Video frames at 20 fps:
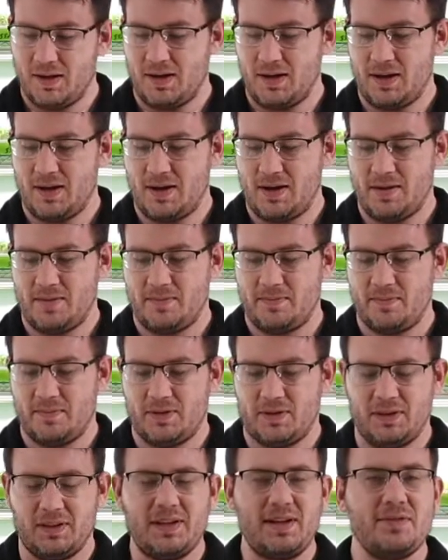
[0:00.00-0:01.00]

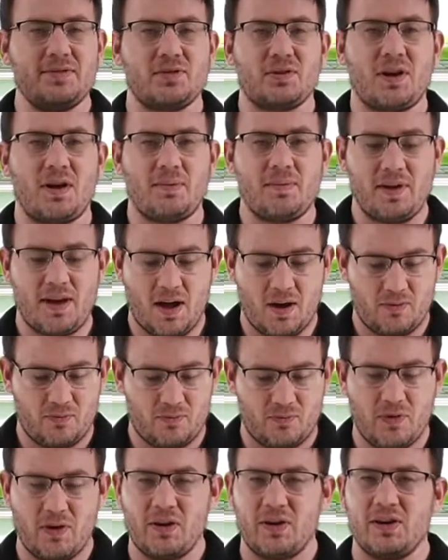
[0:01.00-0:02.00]
The leaves are coming
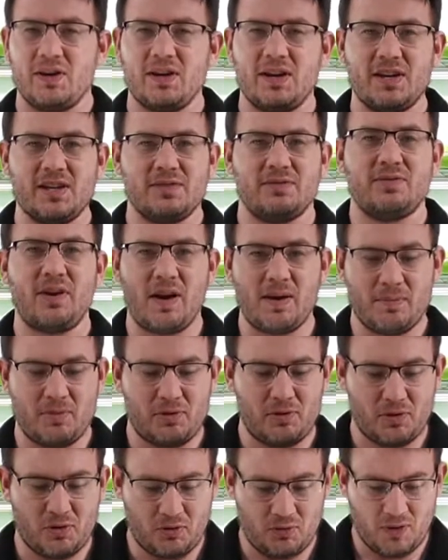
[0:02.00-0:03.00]
out very nice,
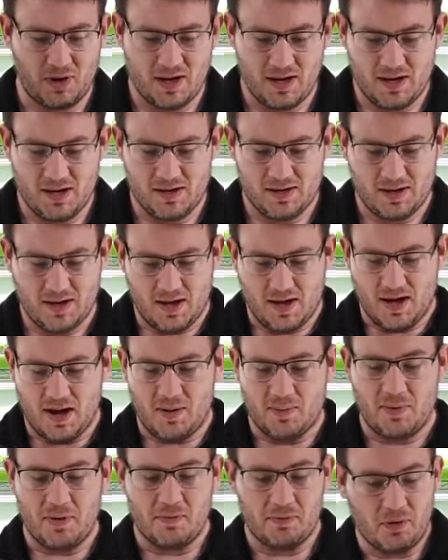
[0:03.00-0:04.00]
vibrant green,
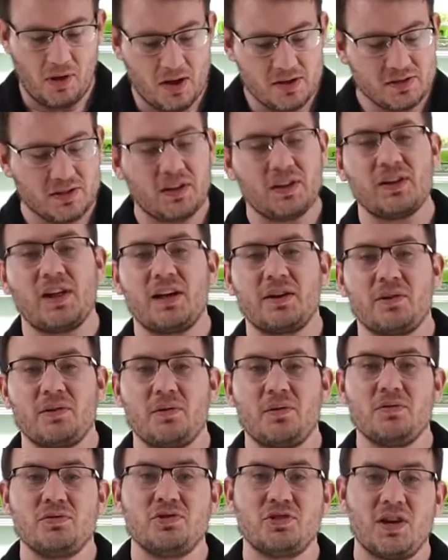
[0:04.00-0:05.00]
and we've lost a lot of
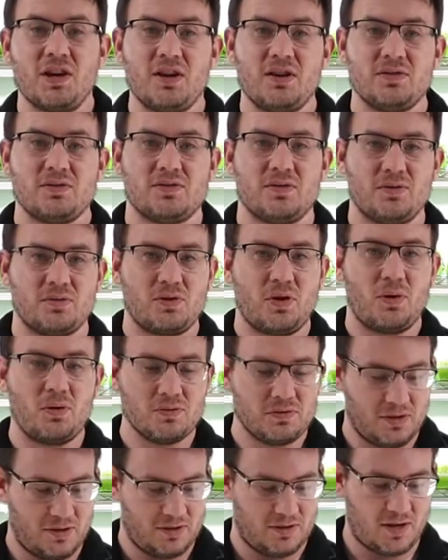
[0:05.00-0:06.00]
those shells, those
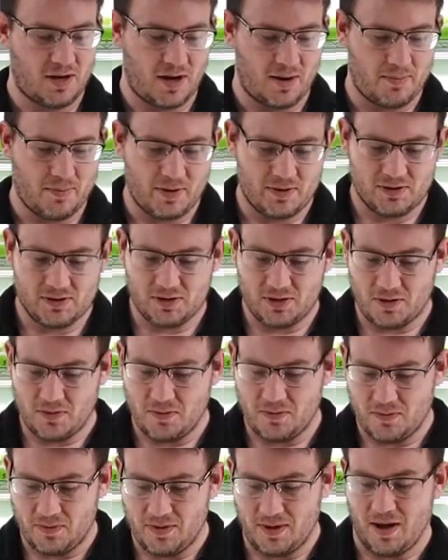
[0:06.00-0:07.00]
holes on top.
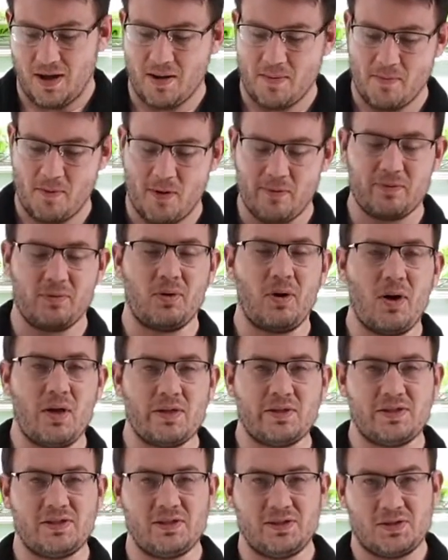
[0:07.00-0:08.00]
So
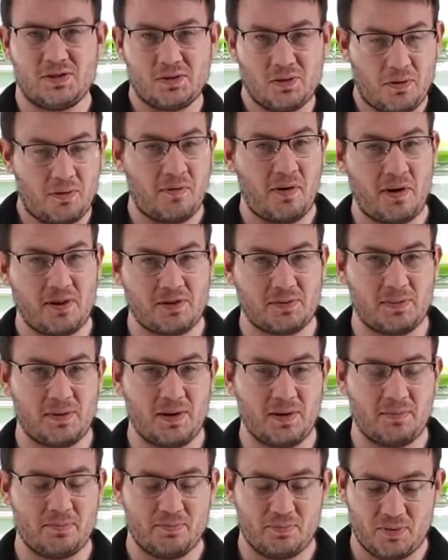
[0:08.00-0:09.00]
overall, so far, it's
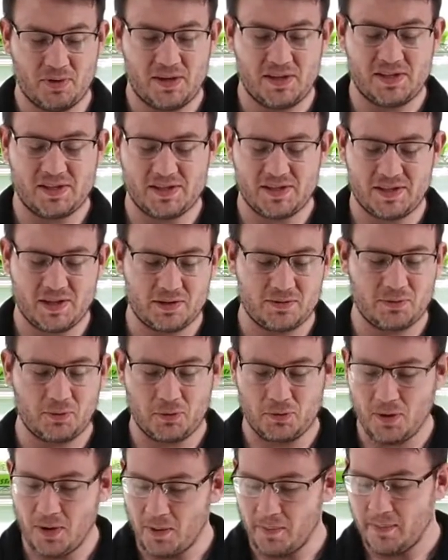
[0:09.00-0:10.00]
been a pretty
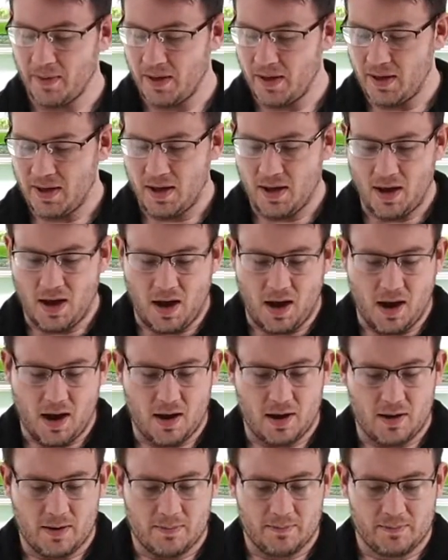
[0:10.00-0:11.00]
successful grow.
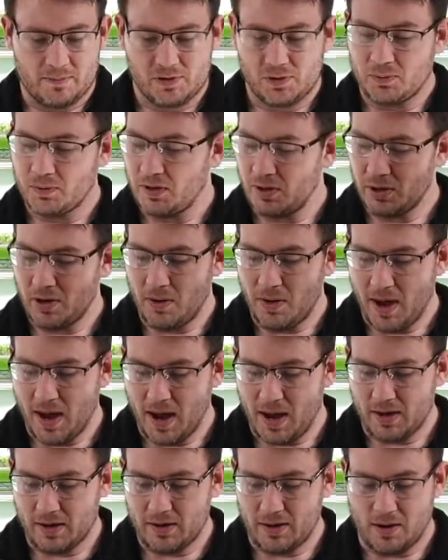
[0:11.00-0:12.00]
So we're gonna go
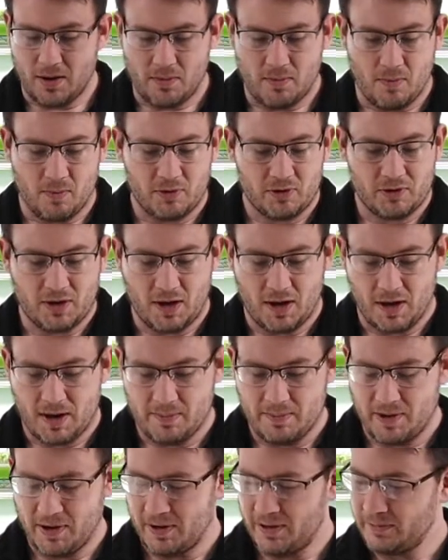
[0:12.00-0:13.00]
ahead one more
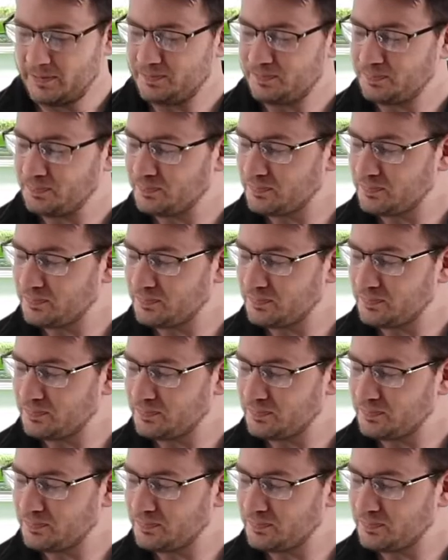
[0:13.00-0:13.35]
time here.